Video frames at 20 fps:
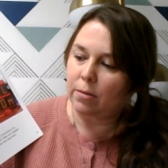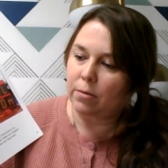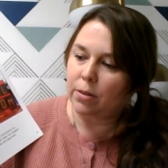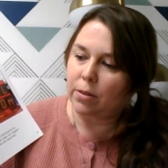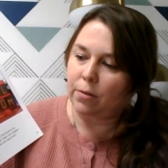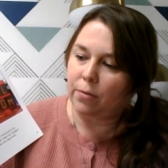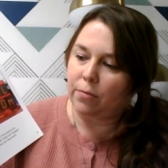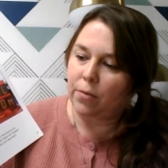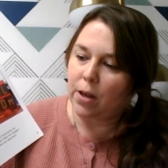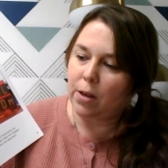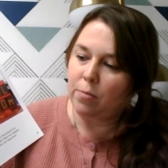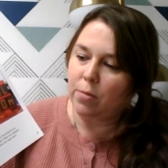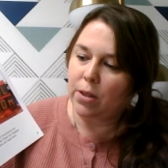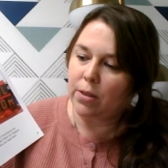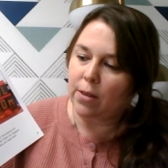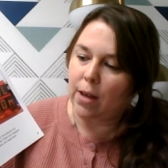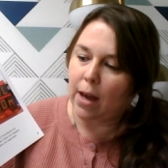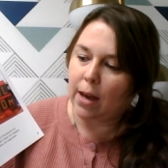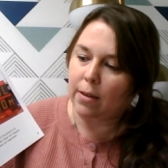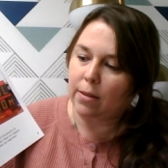was a
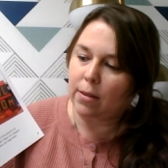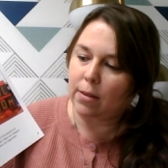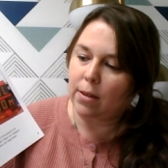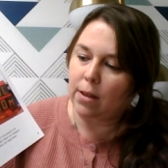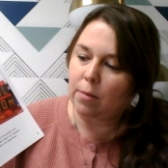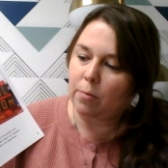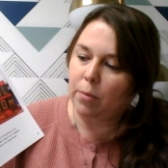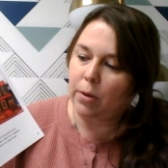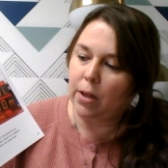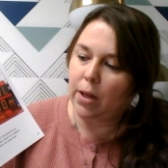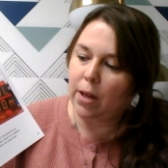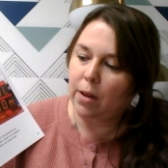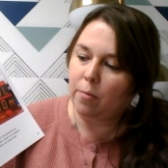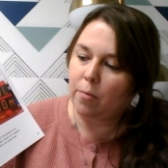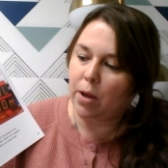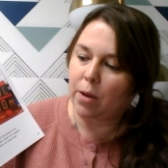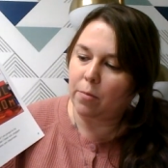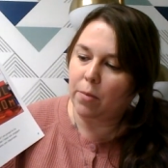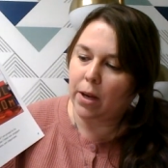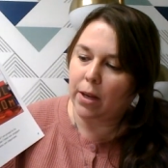famous athlete playing
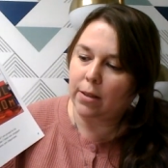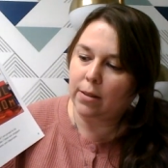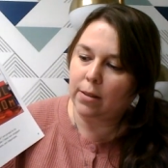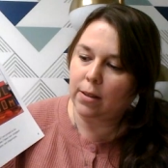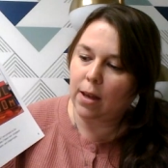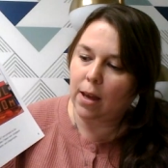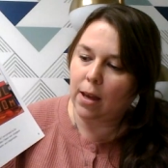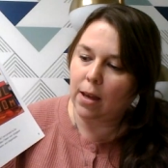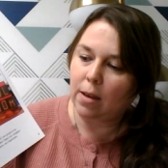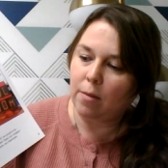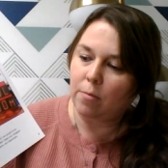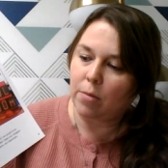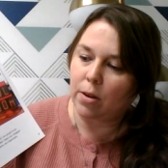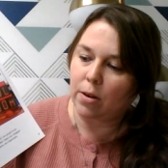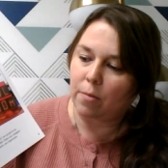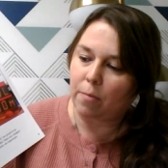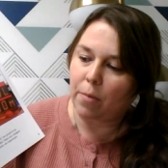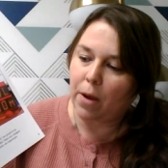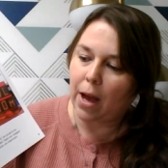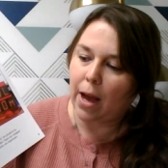my best game in
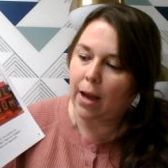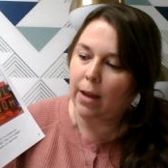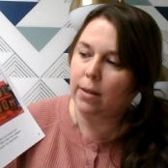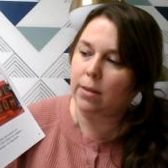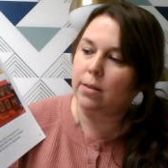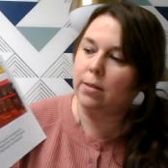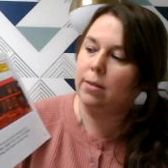a packed